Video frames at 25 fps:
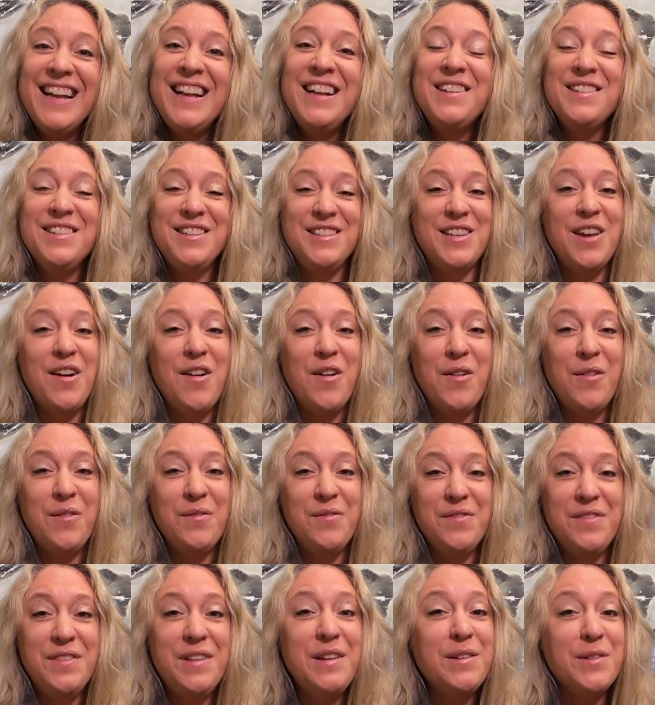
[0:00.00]
So
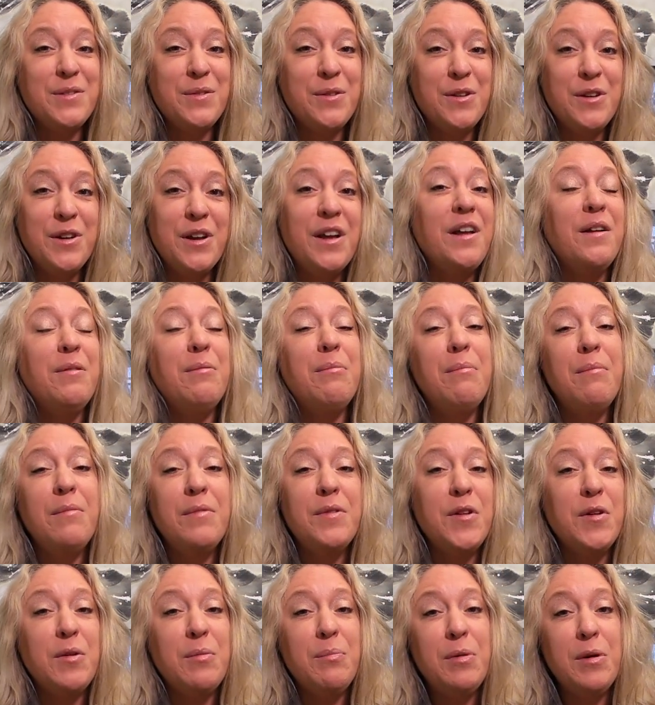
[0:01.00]
these are good
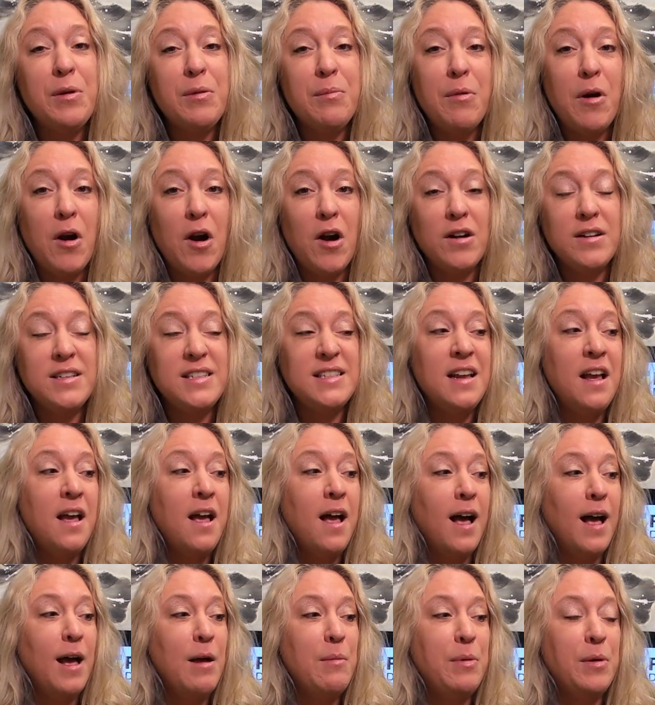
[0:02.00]
little bookmarks.
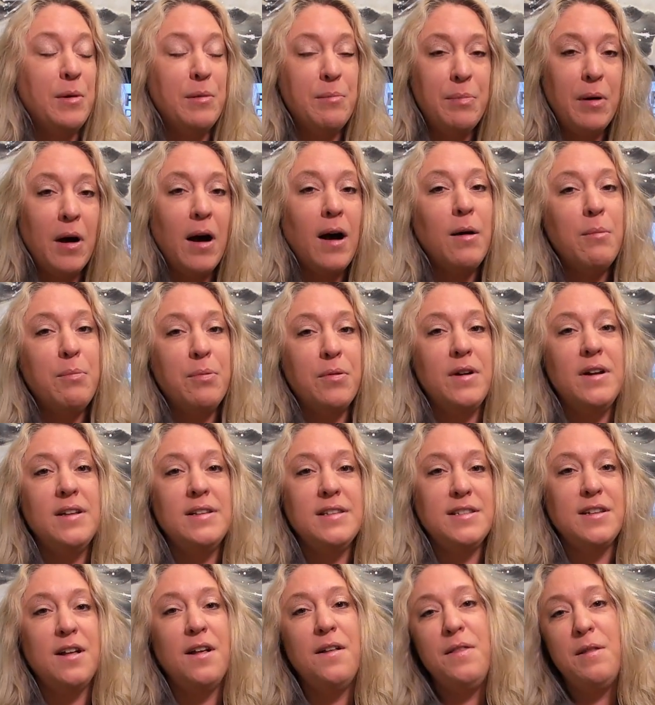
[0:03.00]
I put paw
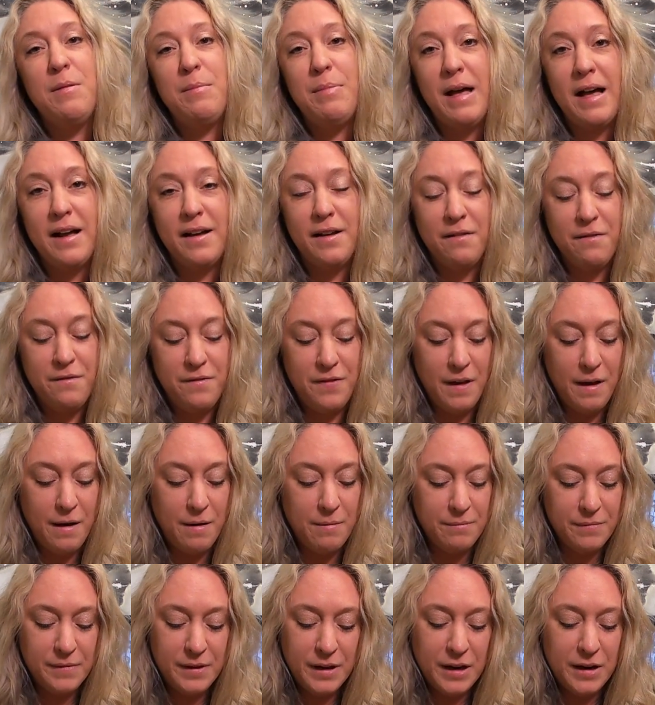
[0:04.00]
prints on the back of
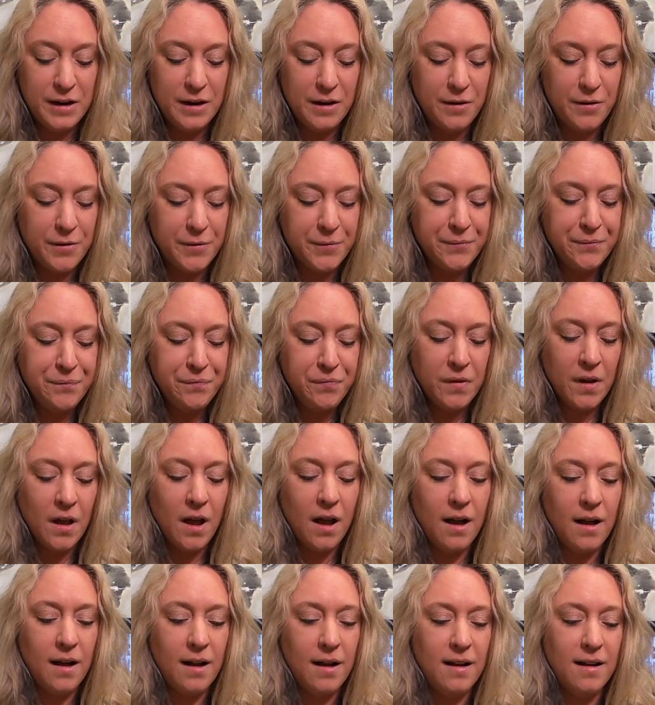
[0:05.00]
them,
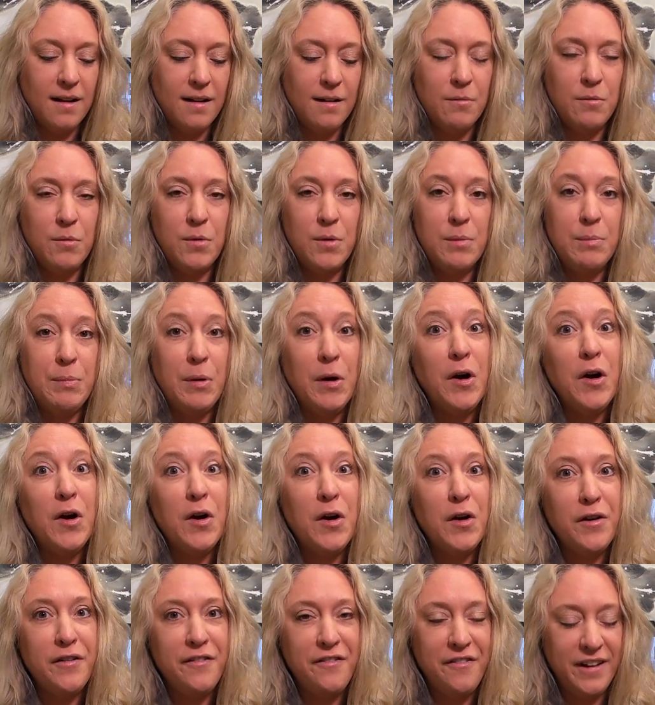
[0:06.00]
were
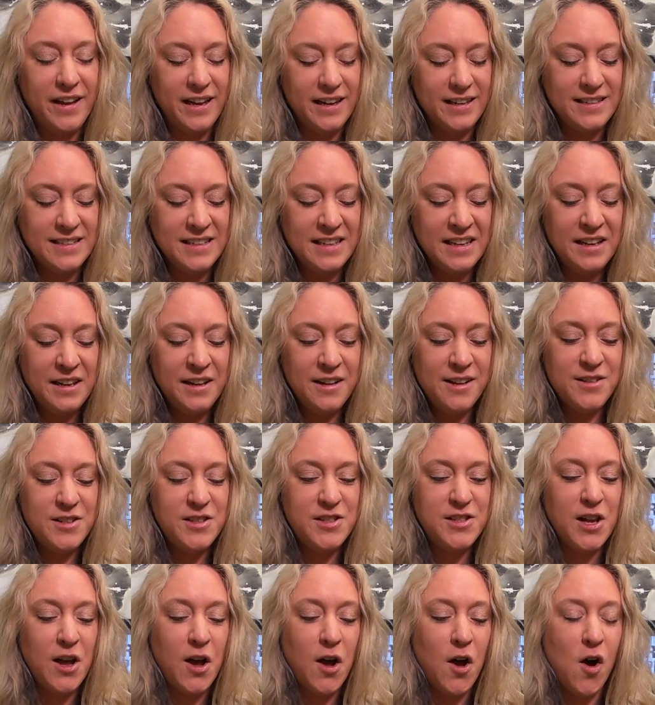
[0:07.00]
perfect.
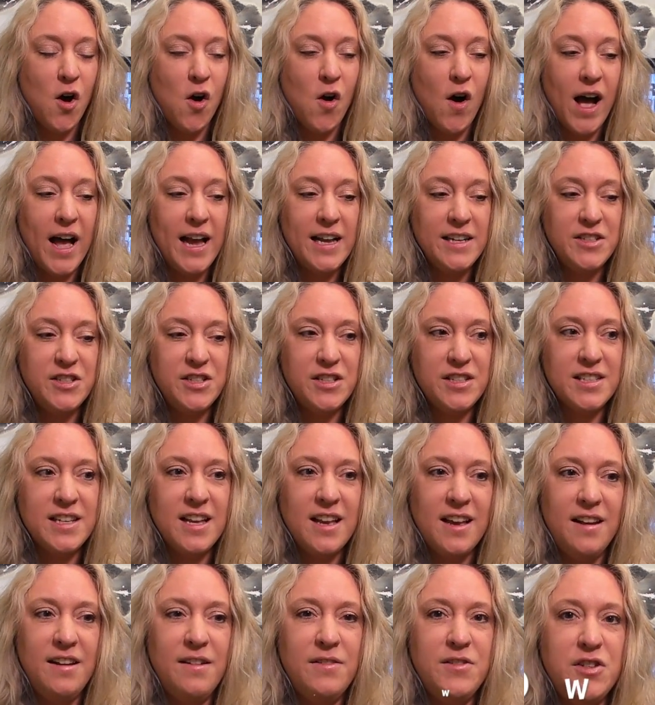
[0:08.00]
So I just
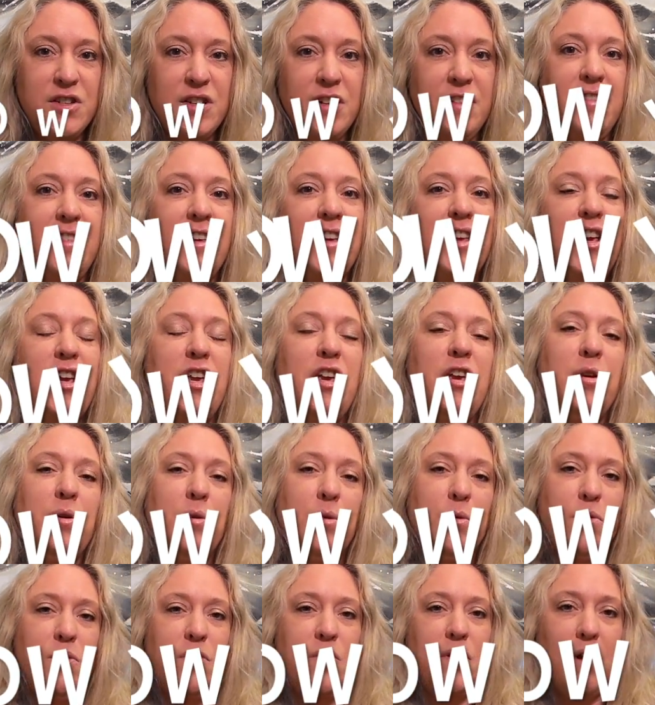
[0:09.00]
kind of took the
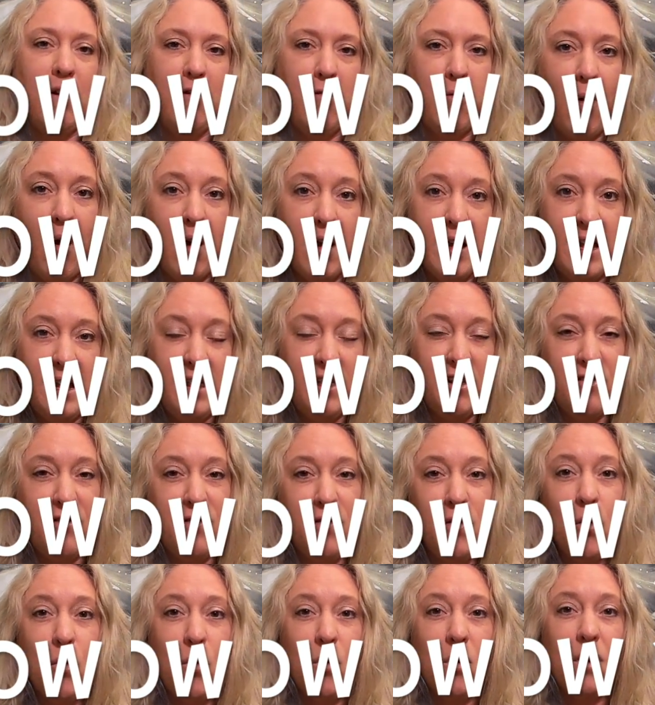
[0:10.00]
cues of walking the
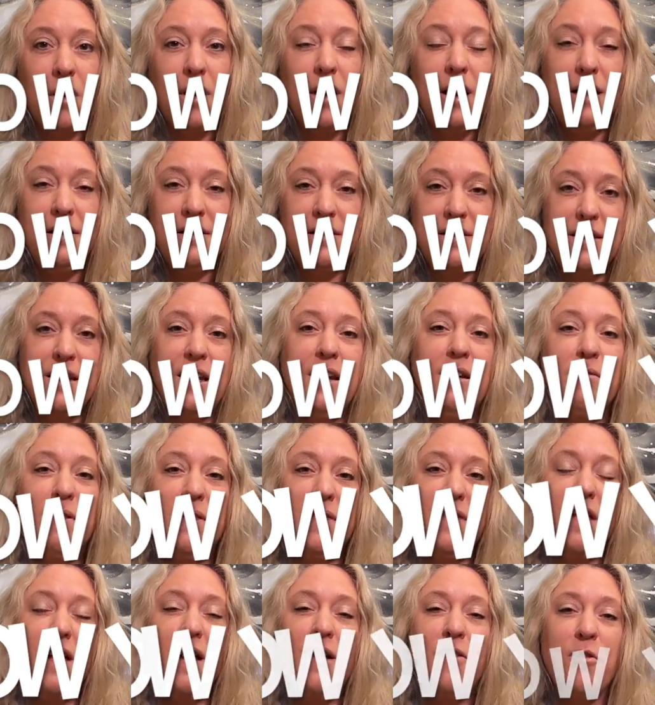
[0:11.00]
floor and seeing
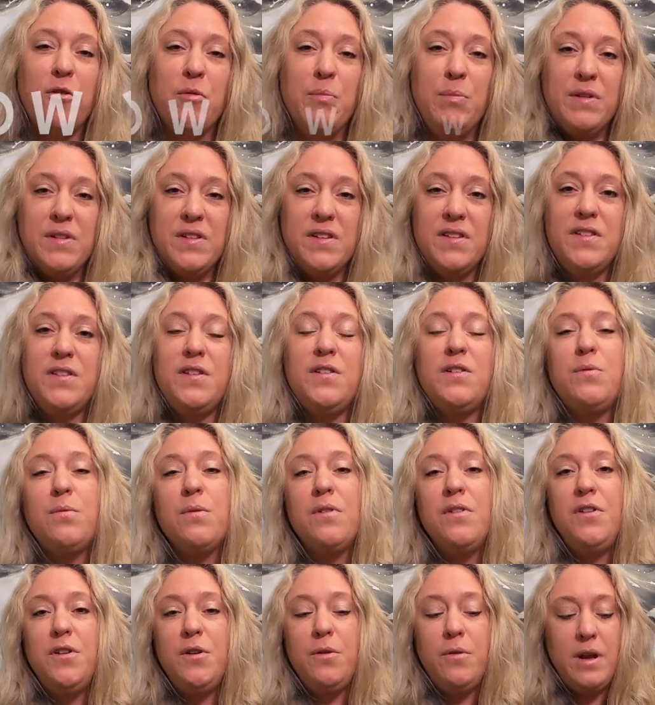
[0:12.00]
what the other businesses
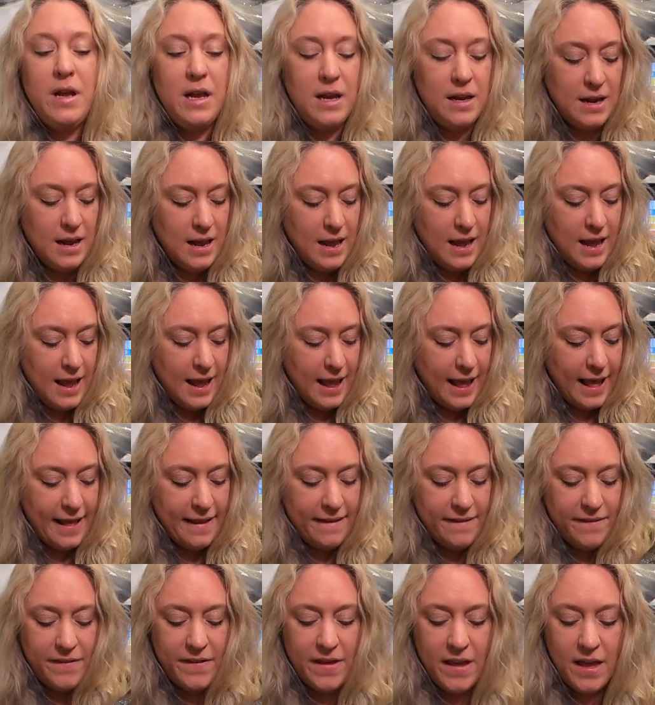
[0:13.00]
were doing,
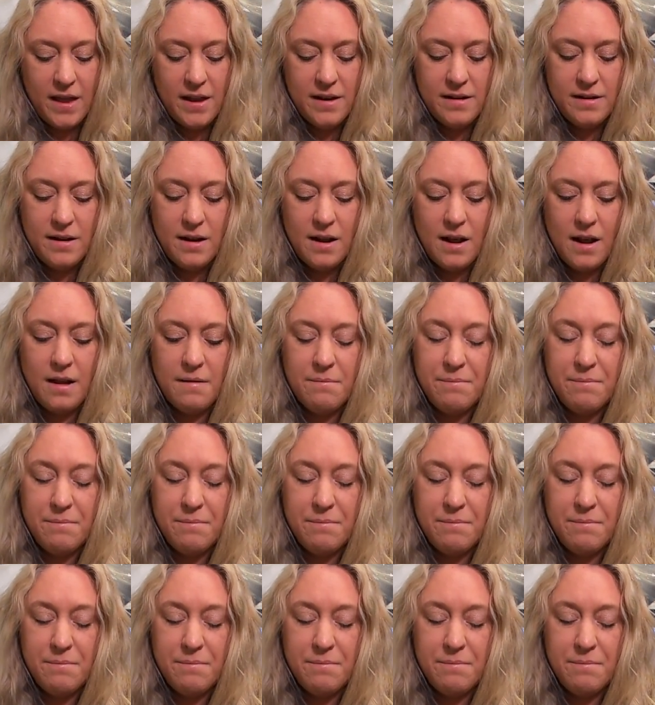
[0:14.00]
and then,